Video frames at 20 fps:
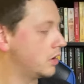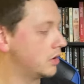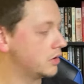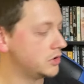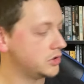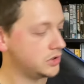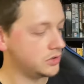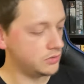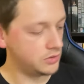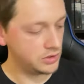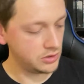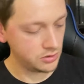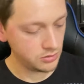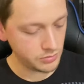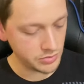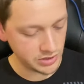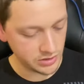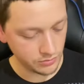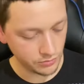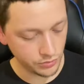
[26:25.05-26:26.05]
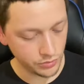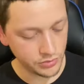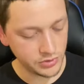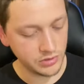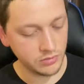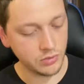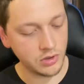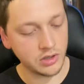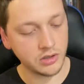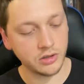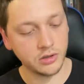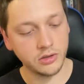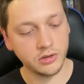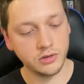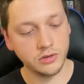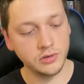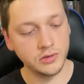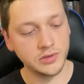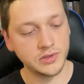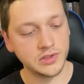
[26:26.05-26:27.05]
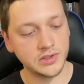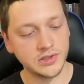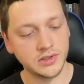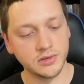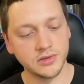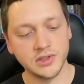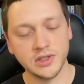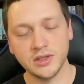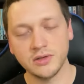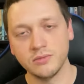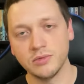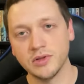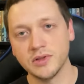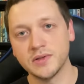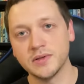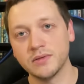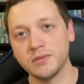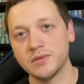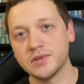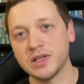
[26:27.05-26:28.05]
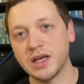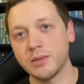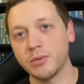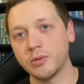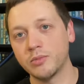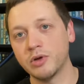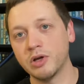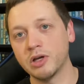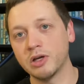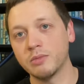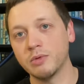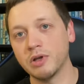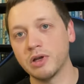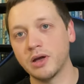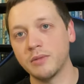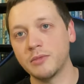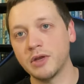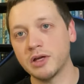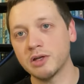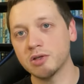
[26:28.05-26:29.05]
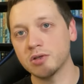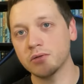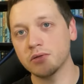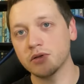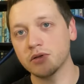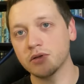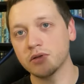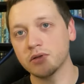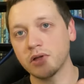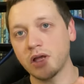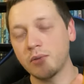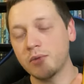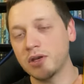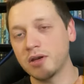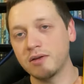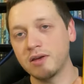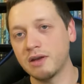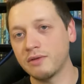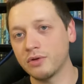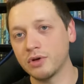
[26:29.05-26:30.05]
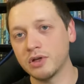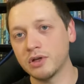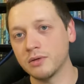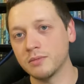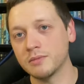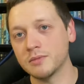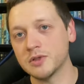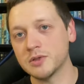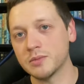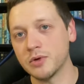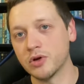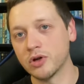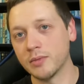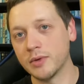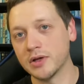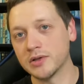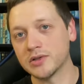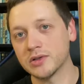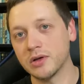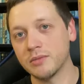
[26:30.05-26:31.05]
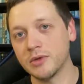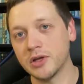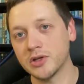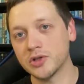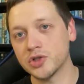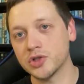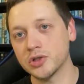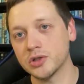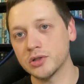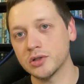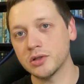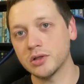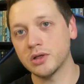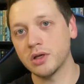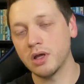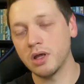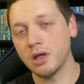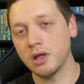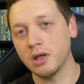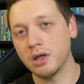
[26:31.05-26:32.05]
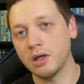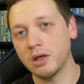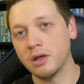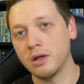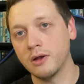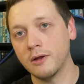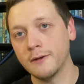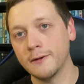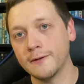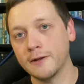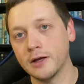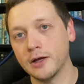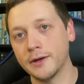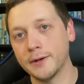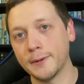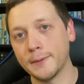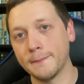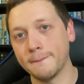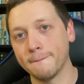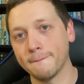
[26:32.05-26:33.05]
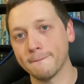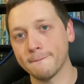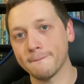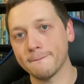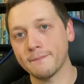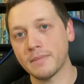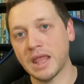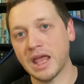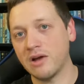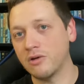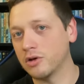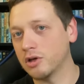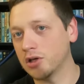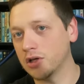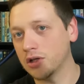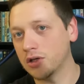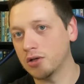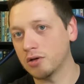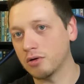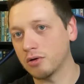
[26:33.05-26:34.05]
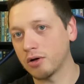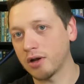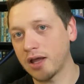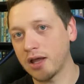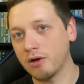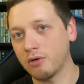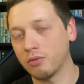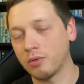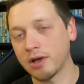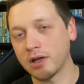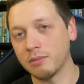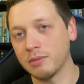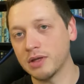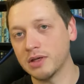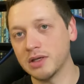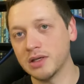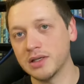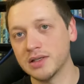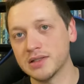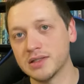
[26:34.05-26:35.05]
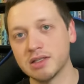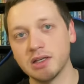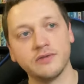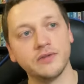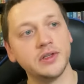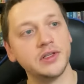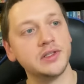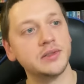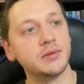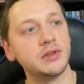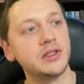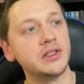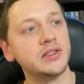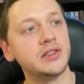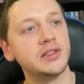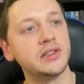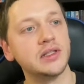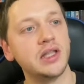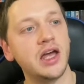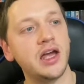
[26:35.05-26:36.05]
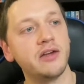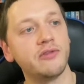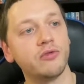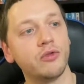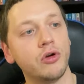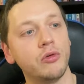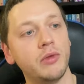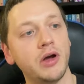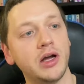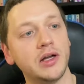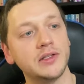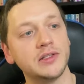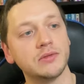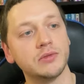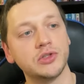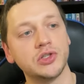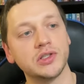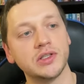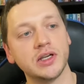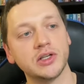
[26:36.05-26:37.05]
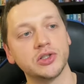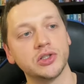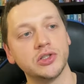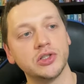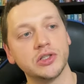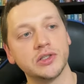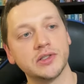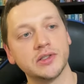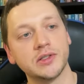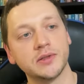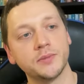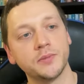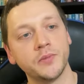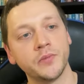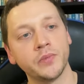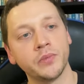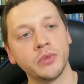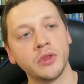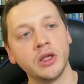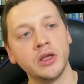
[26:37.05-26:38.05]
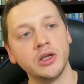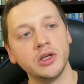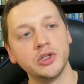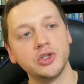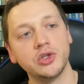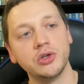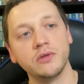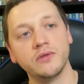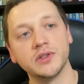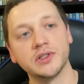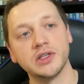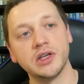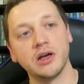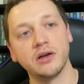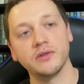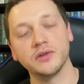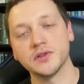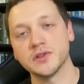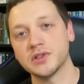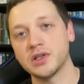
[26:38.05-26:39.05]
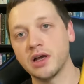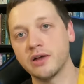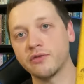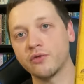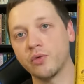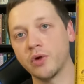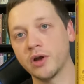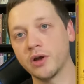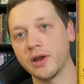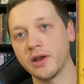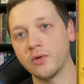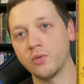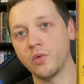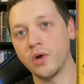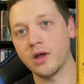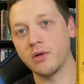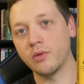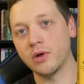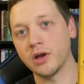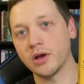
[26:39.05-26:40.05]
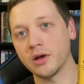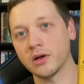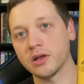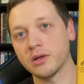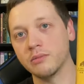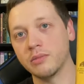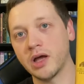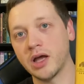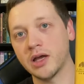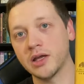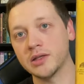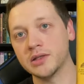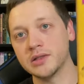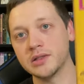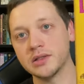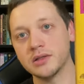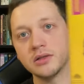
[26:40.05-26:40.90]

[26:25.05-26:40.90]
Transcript: Two here by Rudy Rucker, who's associated with cyberpunk, but I never hear him spoke about, so I'm not sure how good or how recommended his stuff is, but this is Live Robots, which is actually just two of his novels, Software and Wetware, combined.